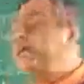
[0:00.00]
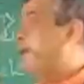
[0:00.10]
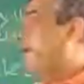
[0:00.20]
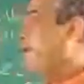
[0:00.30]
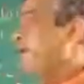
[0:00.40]

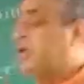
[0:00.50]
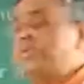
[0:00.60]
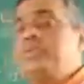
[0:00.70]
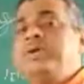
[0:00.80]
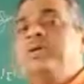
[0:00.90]
according to
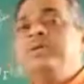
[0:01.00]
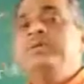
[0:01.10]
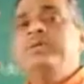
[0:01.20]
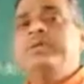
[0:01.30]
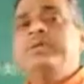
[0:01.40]
the
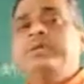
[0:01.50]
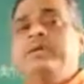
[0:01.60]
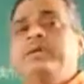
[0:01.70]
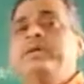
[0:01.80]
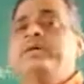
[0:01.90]

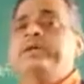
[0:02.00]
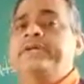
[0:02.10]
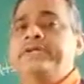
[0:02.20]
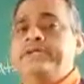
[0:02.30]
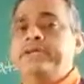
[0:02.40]
certain
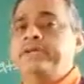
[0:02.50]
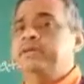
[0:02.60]
condition.